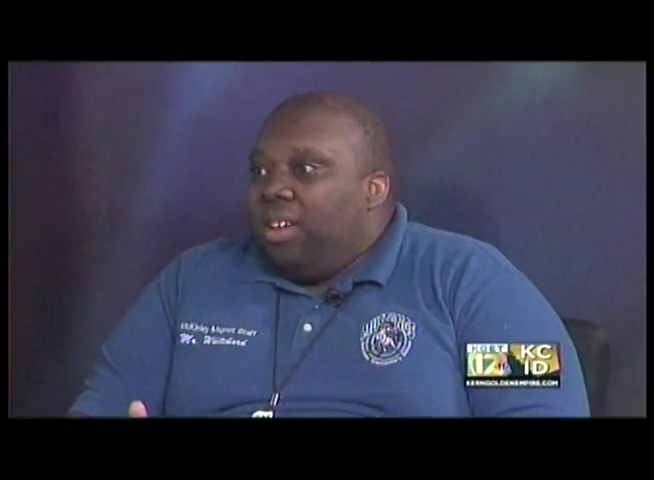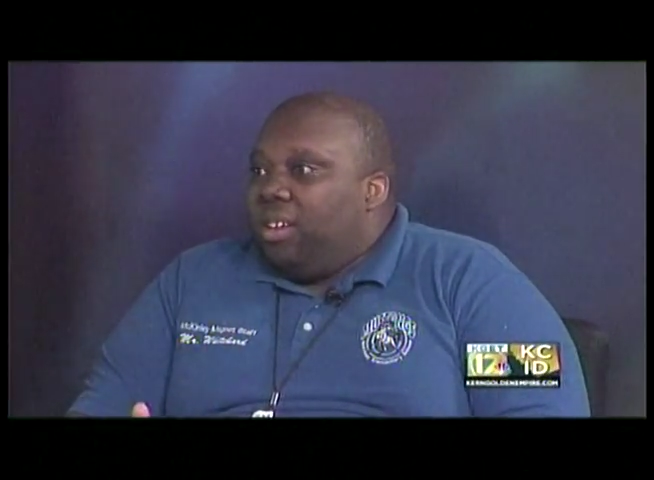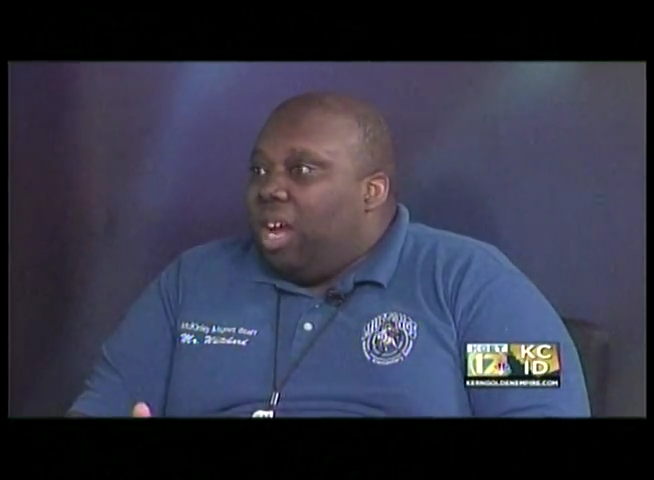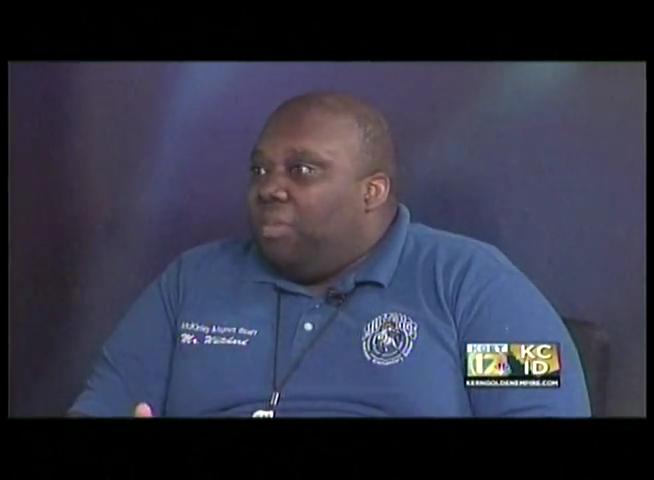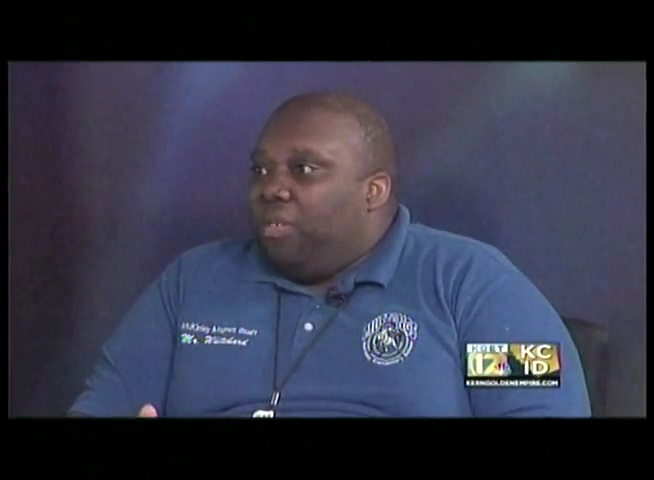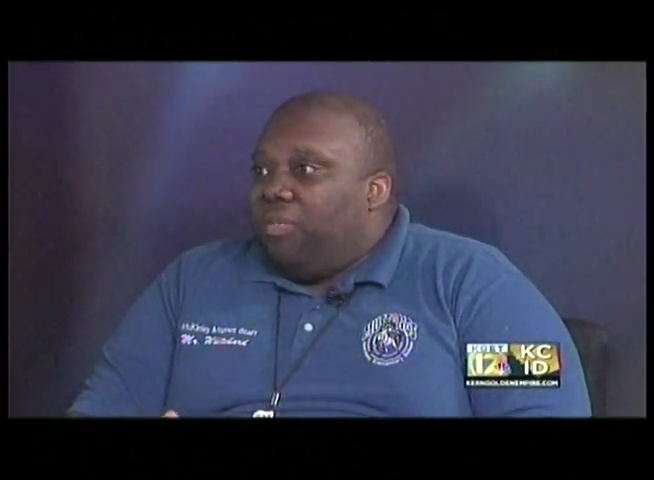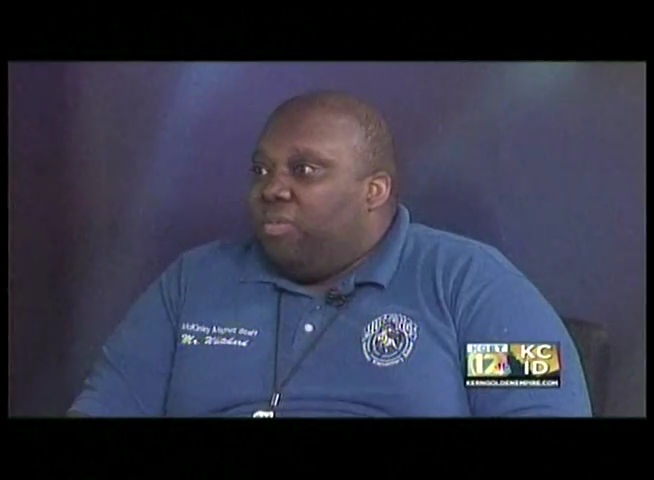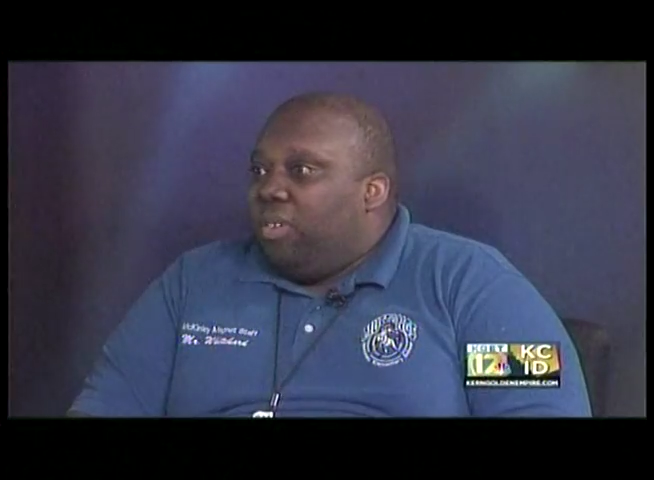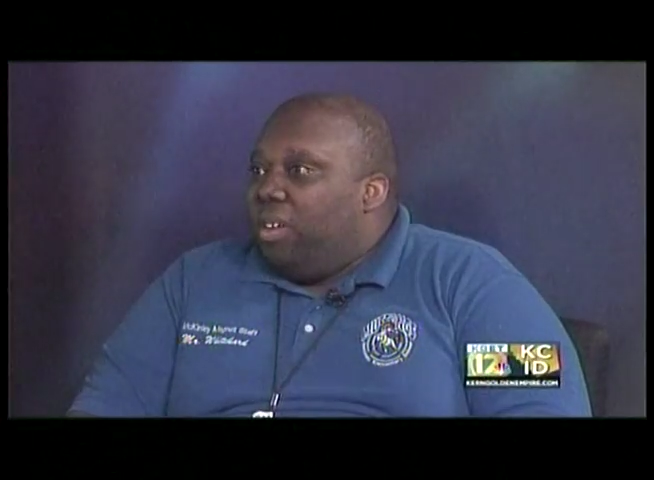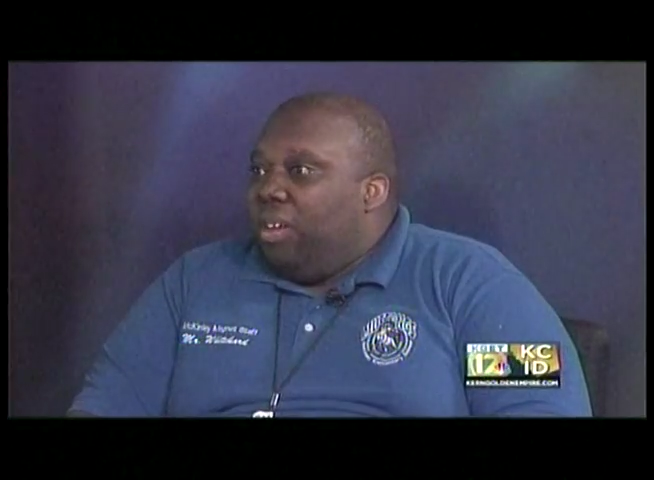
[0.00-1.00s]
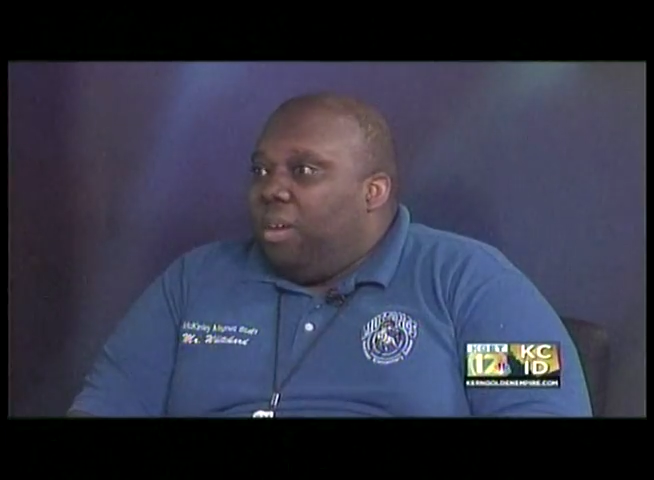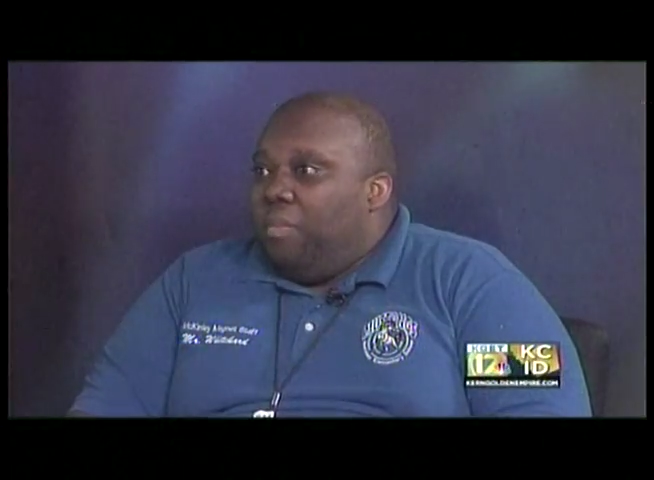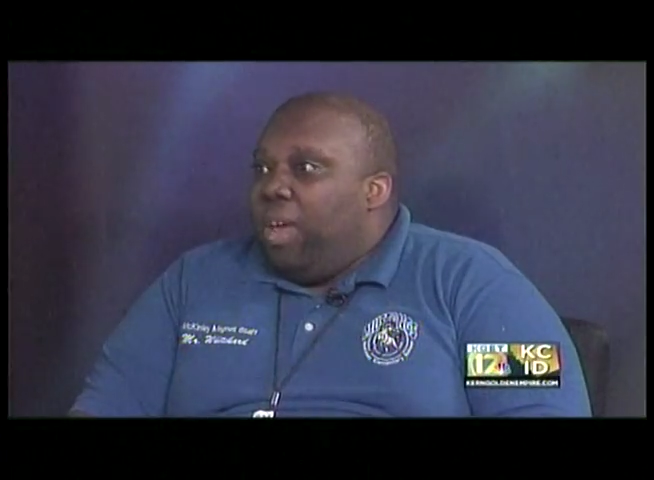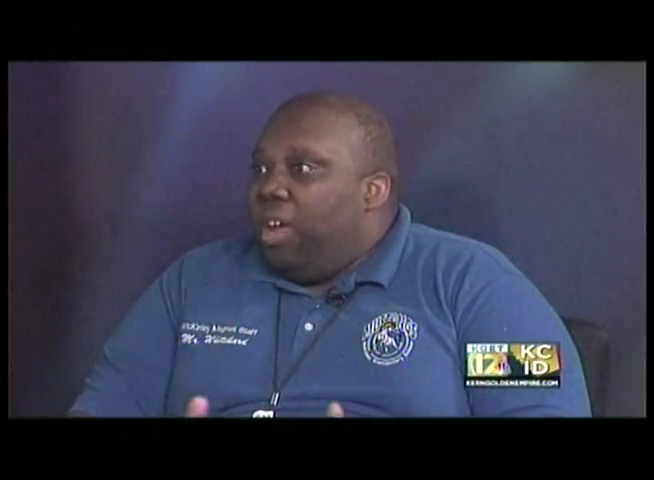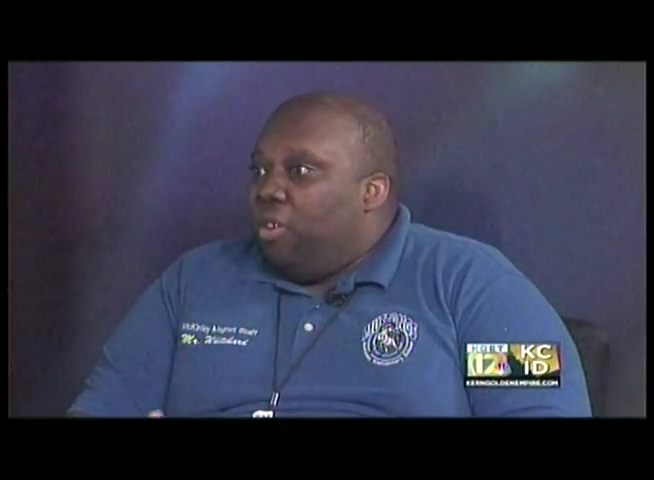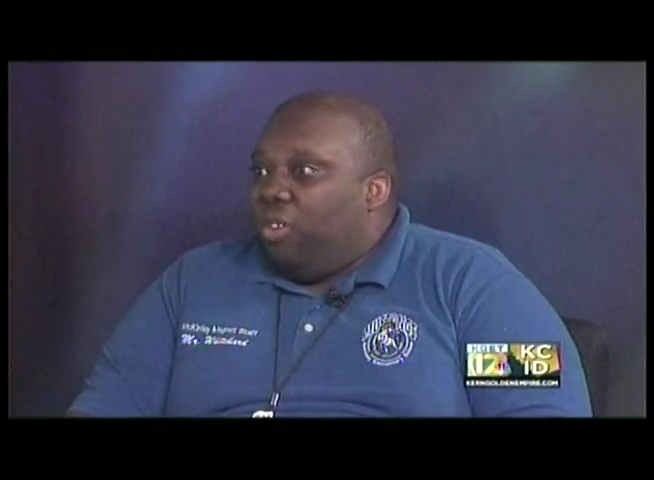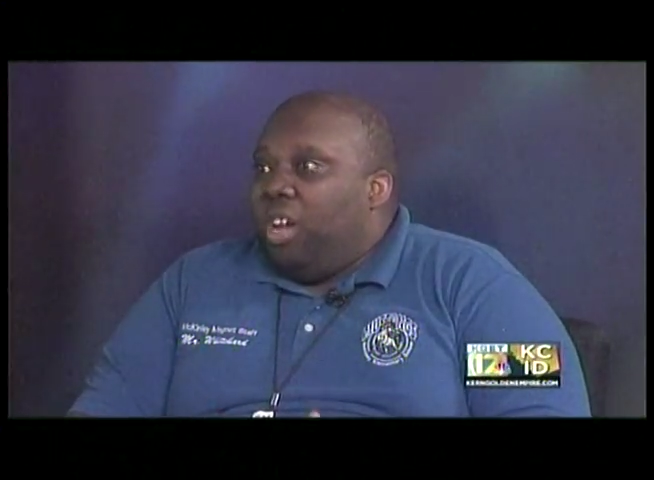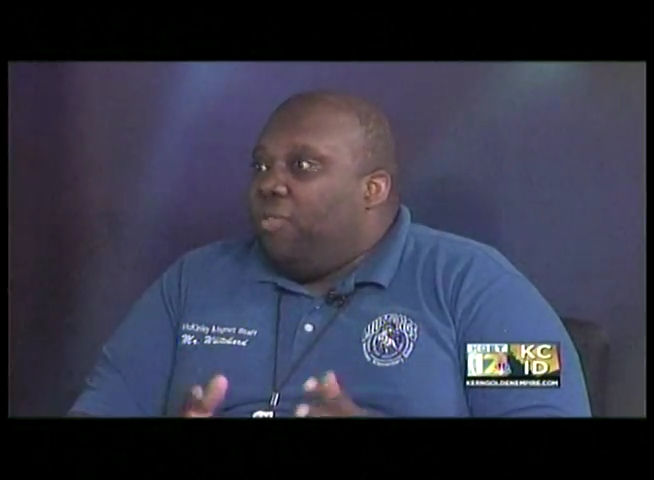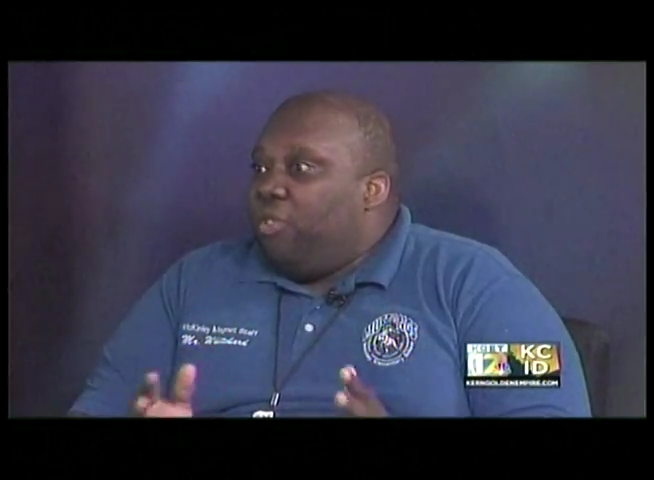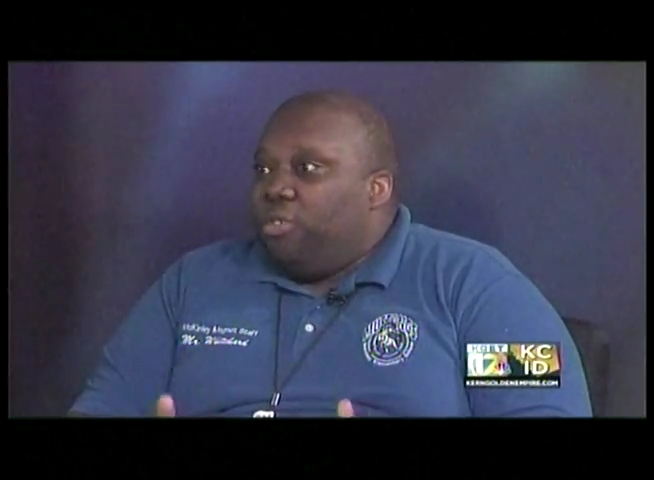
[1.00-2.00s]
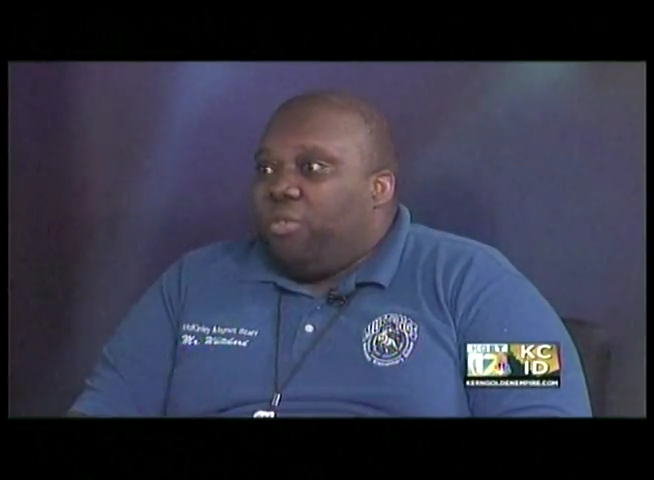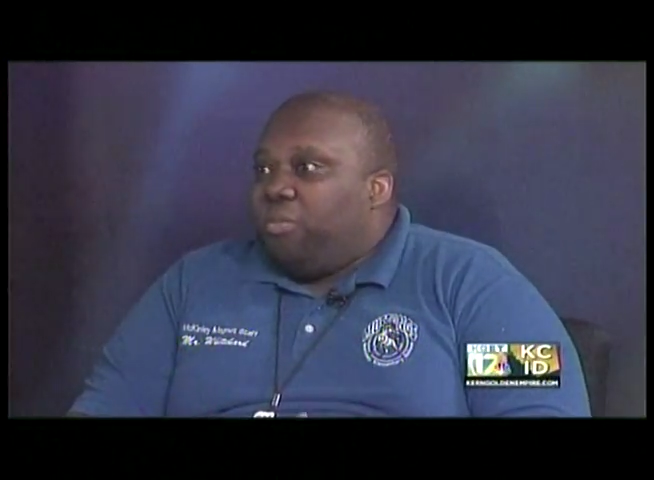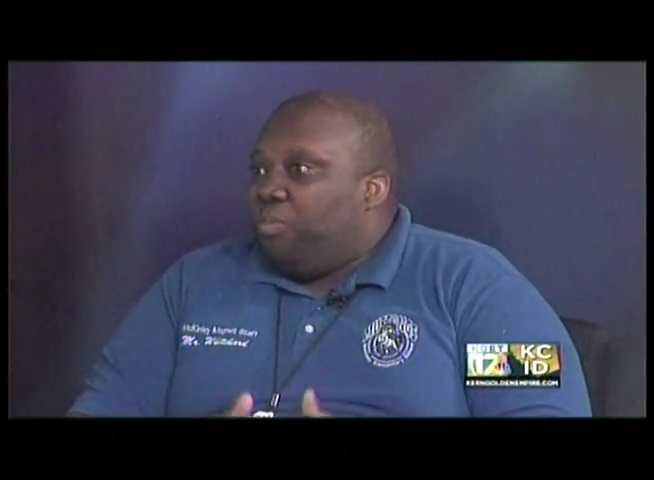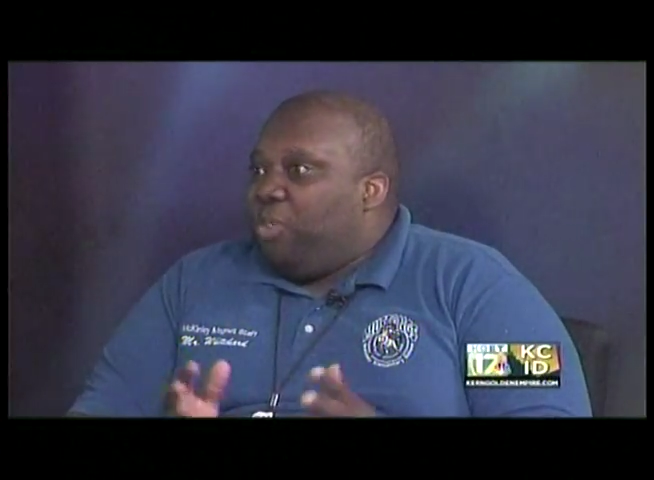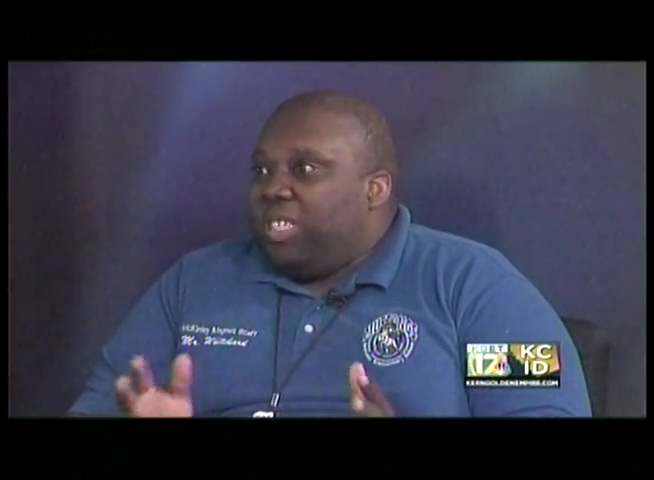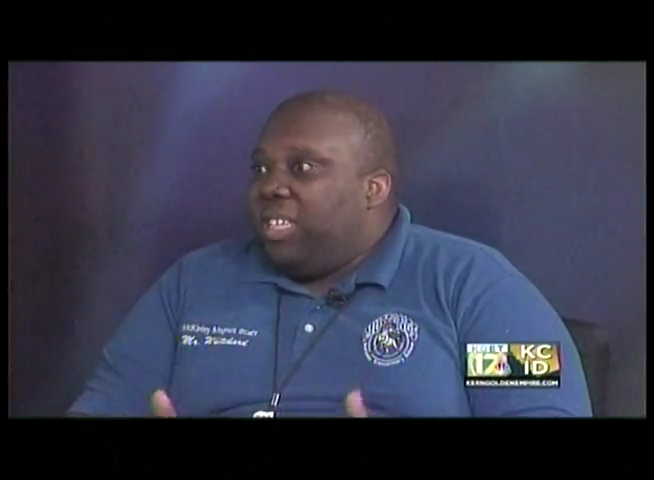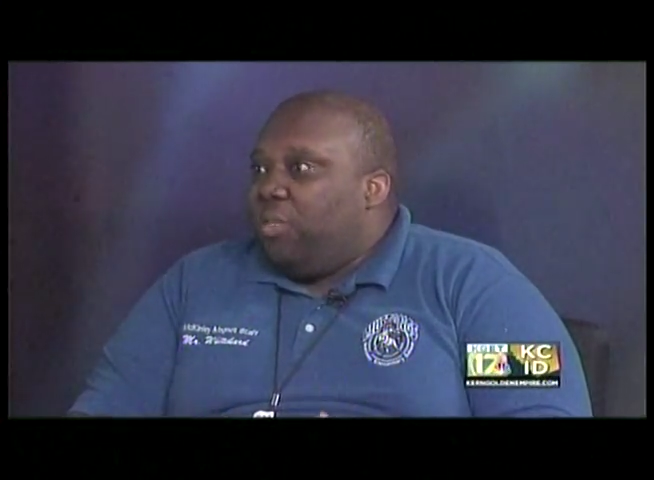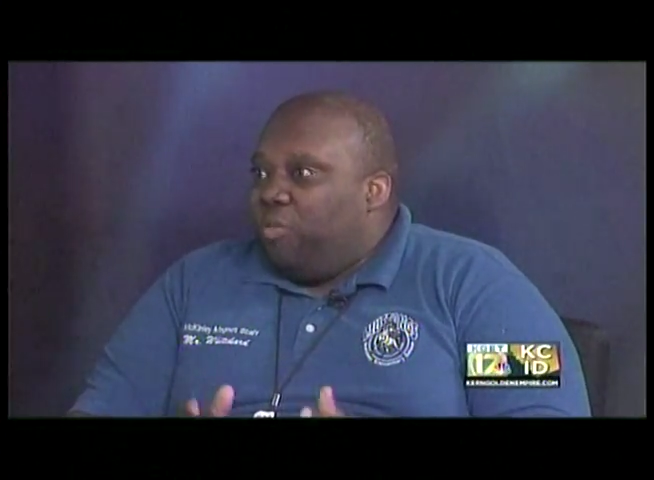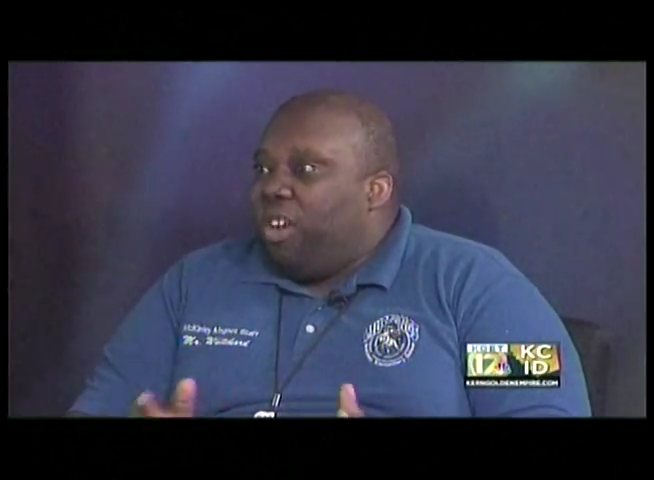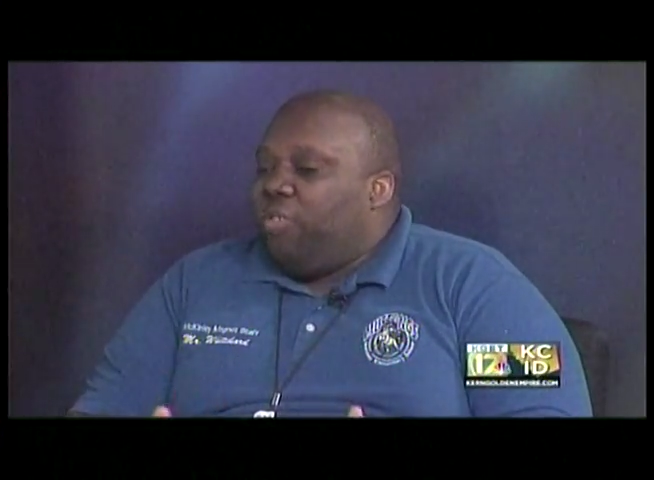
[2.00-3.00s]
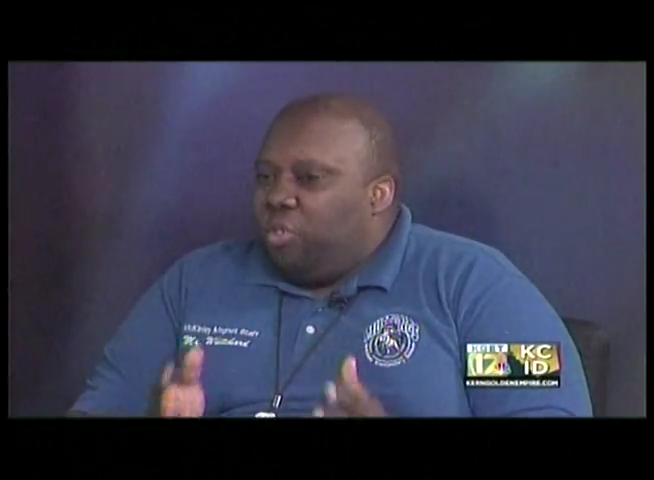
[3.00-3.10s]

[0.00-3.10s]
type of mayor, governor, president, whatever.